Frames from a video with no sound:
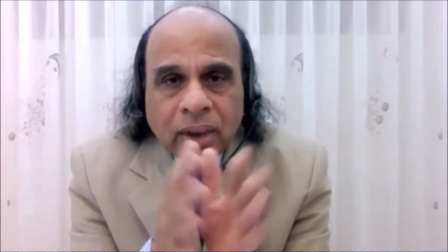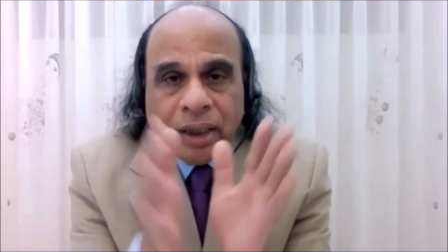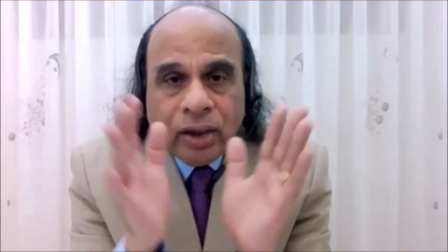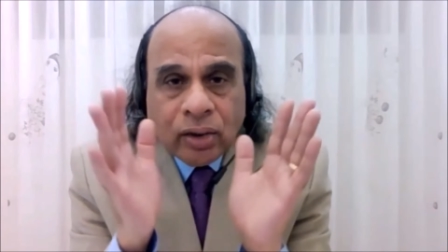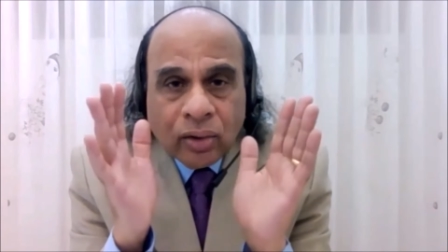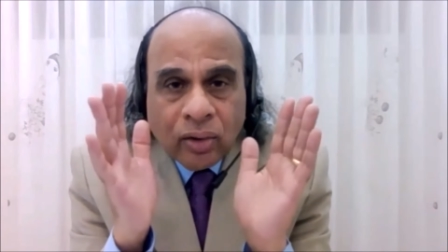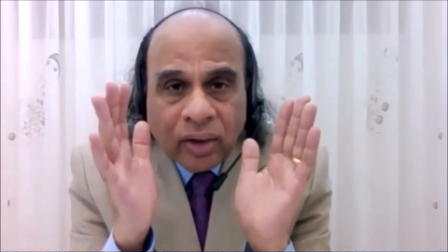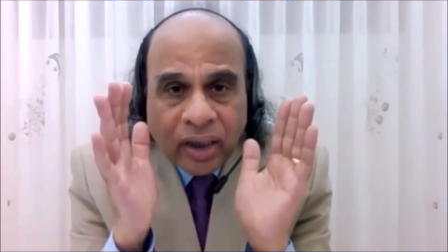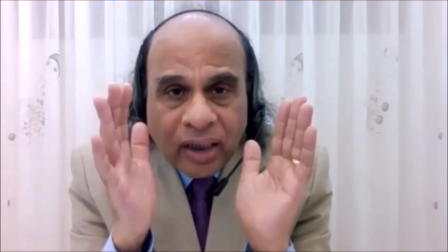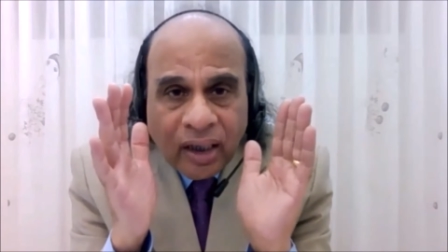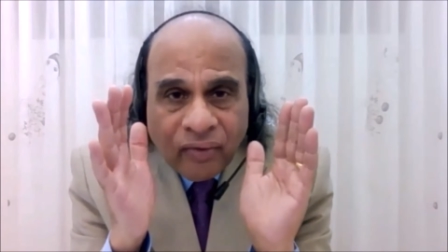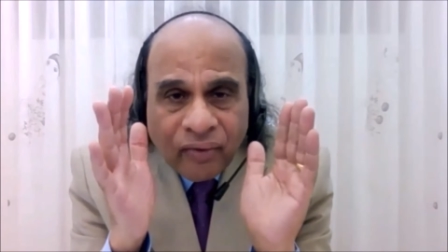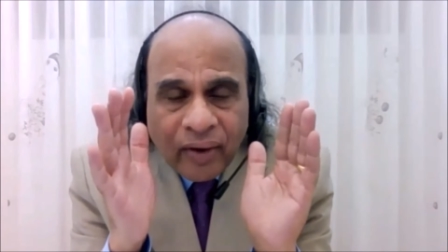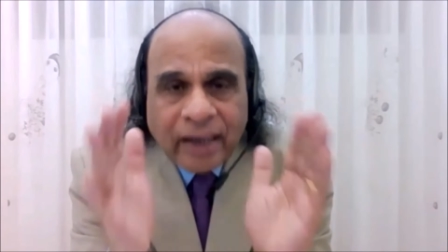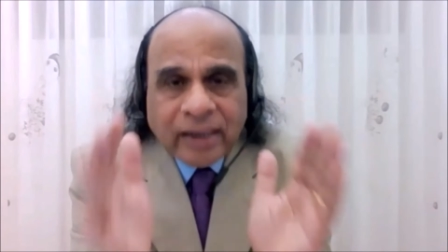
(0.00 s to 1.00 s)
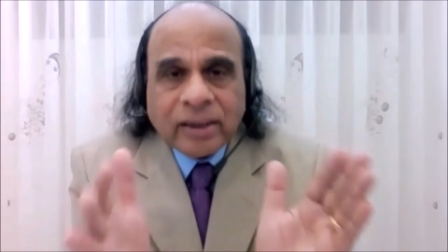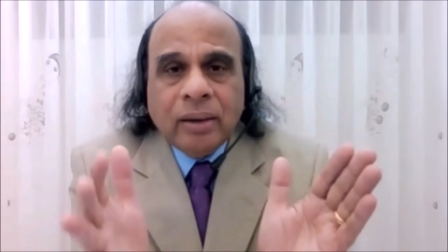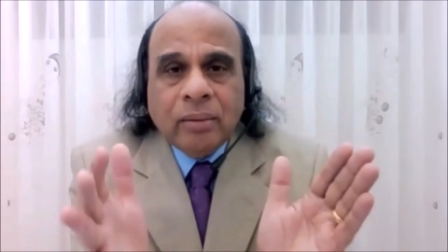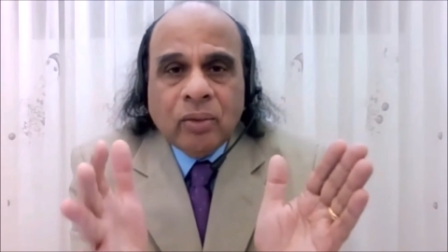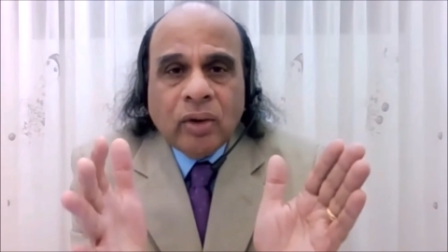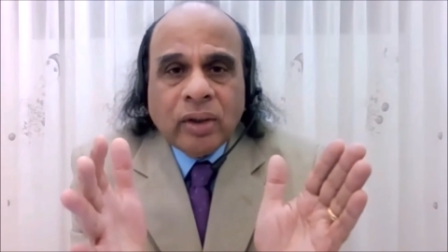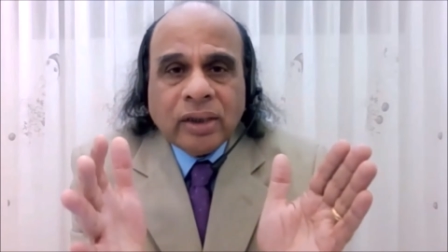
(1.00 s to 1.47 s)
the historical facts
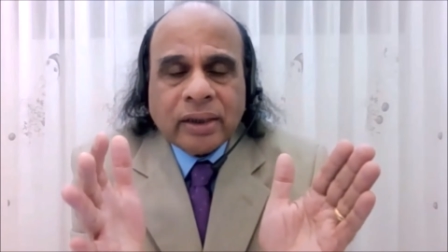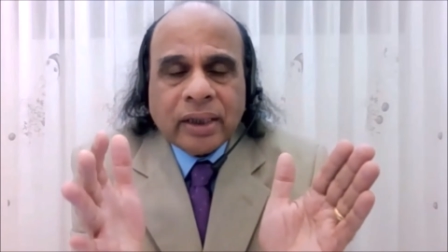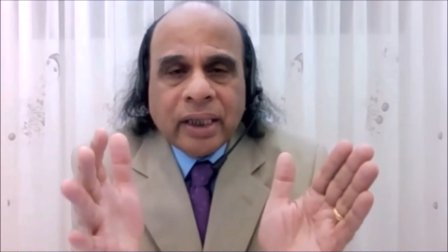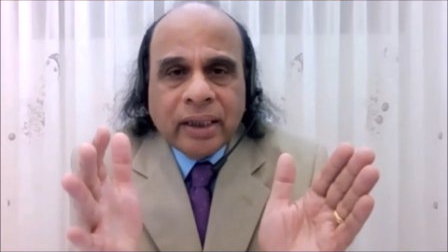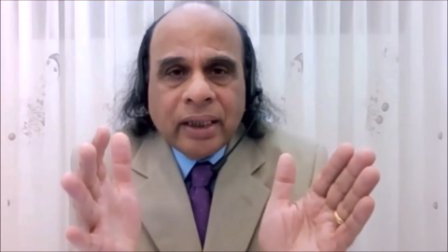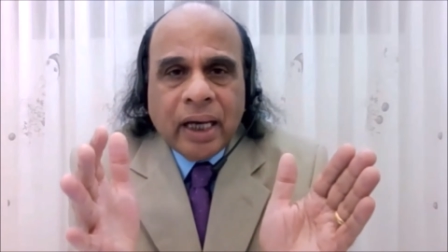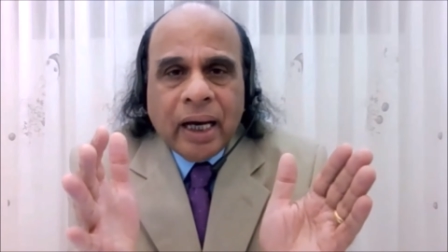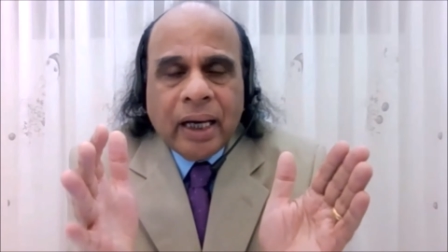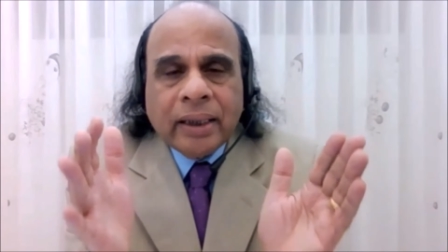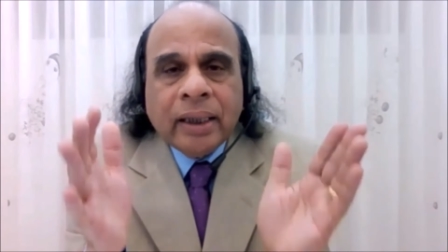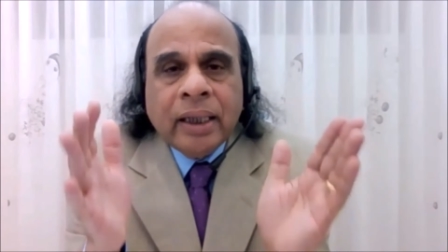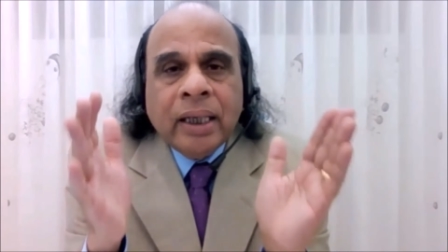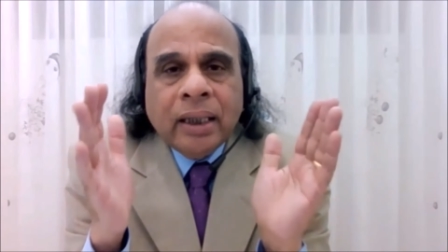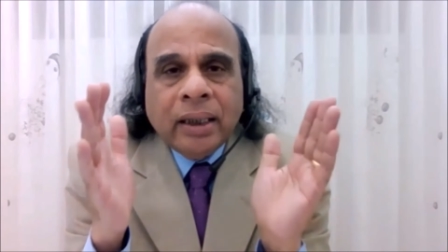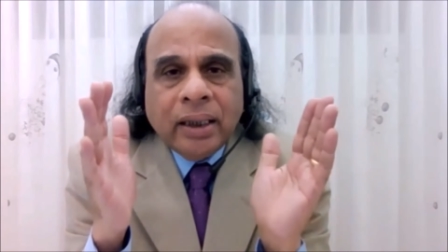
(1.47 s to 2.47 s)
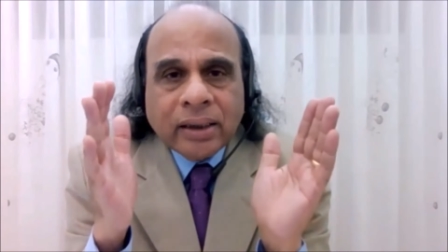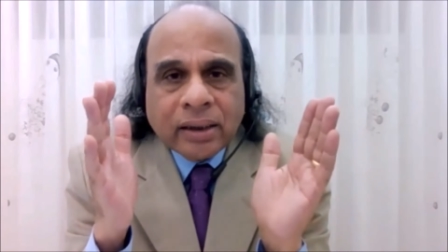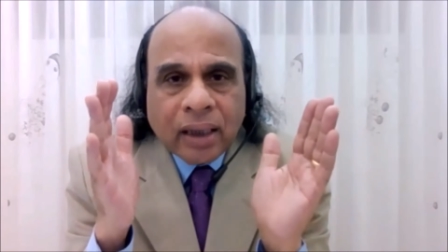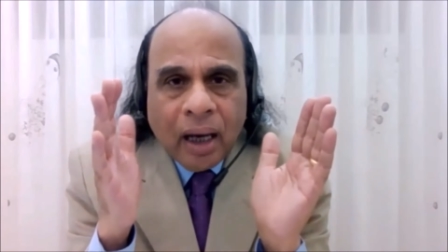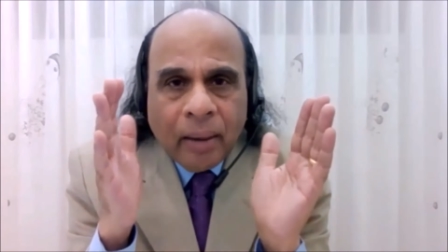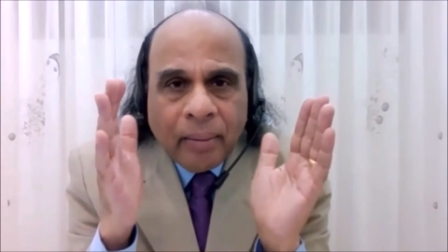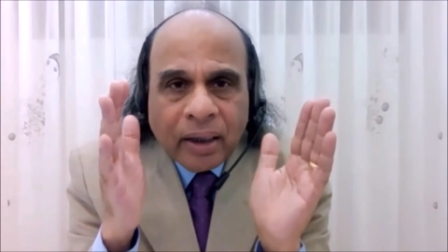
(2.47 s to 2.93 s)
demonstrate that
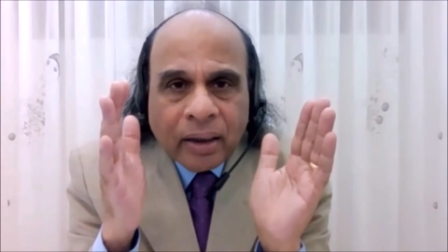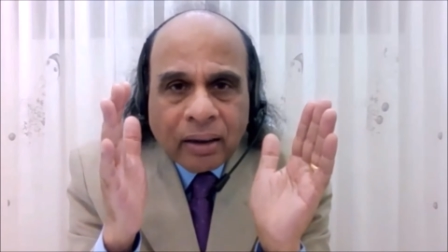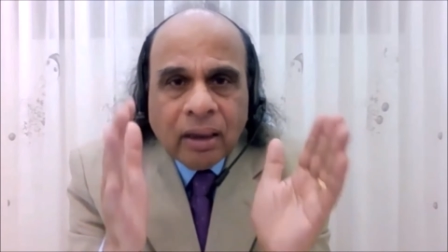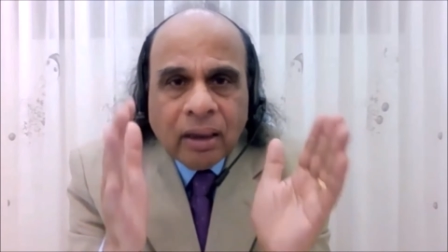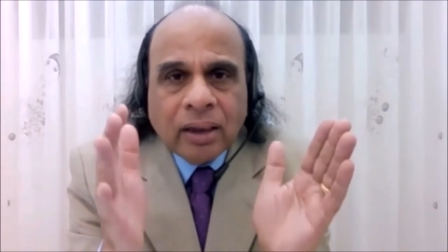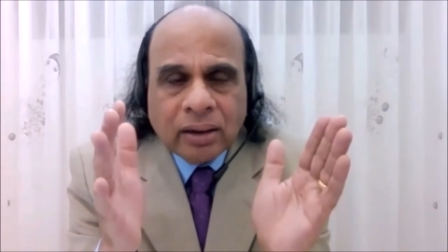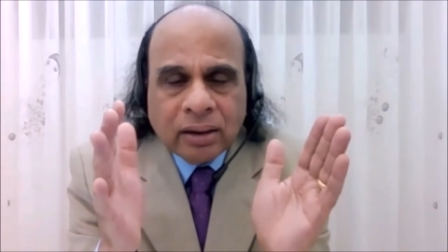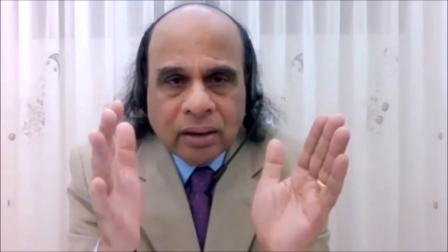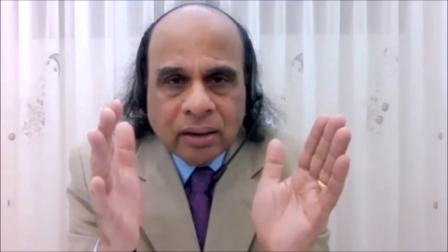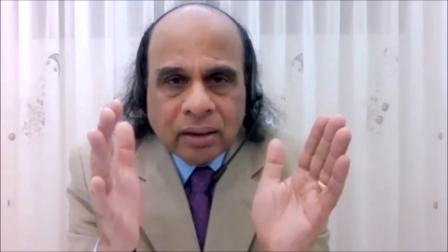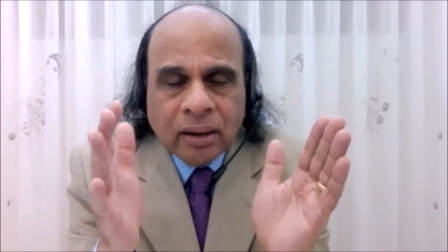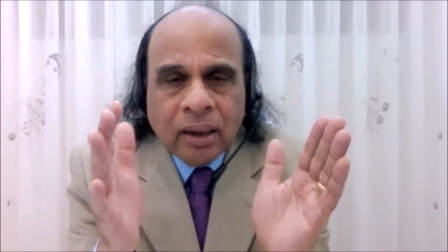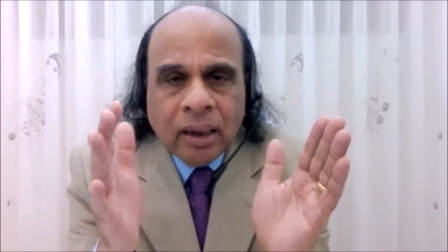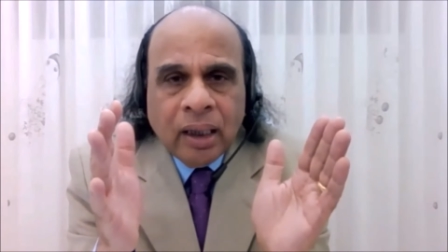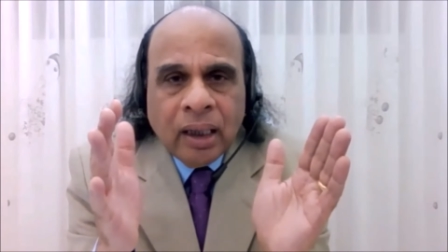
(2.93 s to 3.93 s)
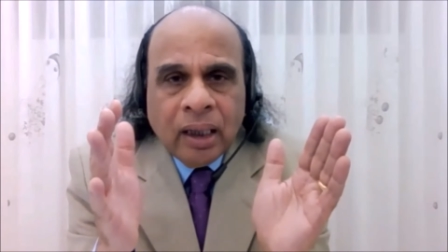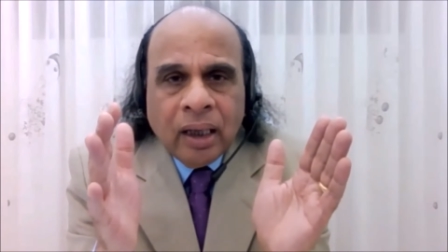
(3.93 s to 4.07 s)
Islamic culture